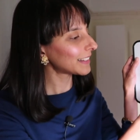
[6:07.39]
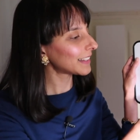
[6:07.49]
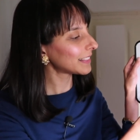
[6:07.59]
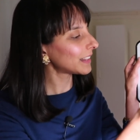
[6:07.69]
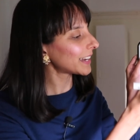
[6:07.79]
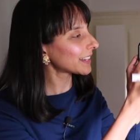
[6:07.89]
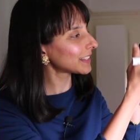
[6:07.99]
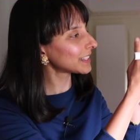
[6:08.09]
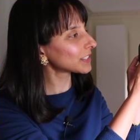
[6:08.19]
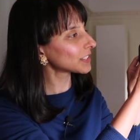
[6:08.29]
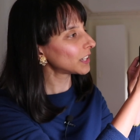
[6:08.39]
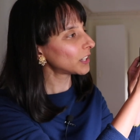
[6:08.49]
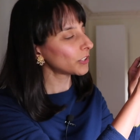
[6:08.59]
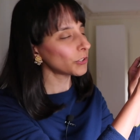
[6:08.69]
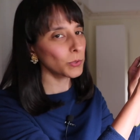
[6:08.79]
And like this,
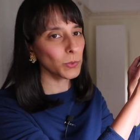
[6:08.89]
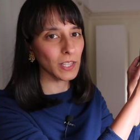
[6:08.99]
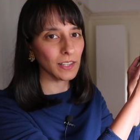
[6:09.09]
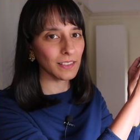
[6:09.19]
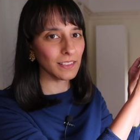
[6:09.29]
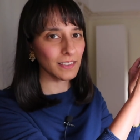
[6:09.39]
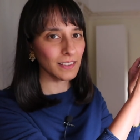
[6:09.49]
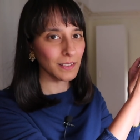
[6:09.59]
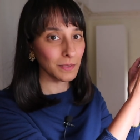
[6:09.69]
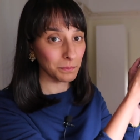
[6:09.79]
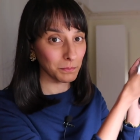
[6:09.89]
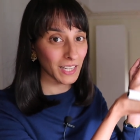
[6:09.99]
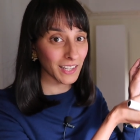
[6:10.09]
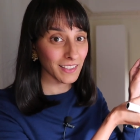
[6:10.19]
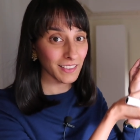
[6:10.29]
you can
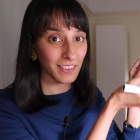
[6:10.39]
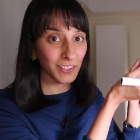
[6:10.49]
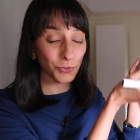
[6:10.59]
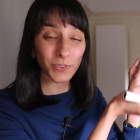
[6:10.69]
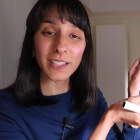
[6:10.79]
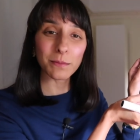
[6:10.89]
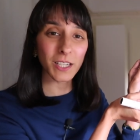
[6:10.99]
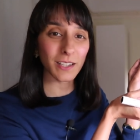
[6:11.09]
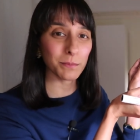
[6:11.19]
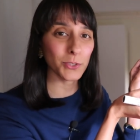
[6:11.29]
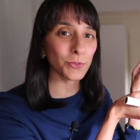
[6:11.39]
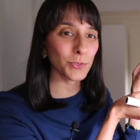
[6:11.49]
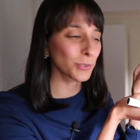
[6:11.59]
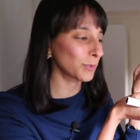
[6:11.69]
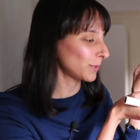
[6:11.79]
make the dream come
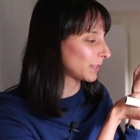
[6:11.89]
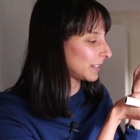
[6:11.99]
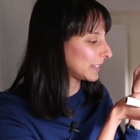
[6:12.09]
true.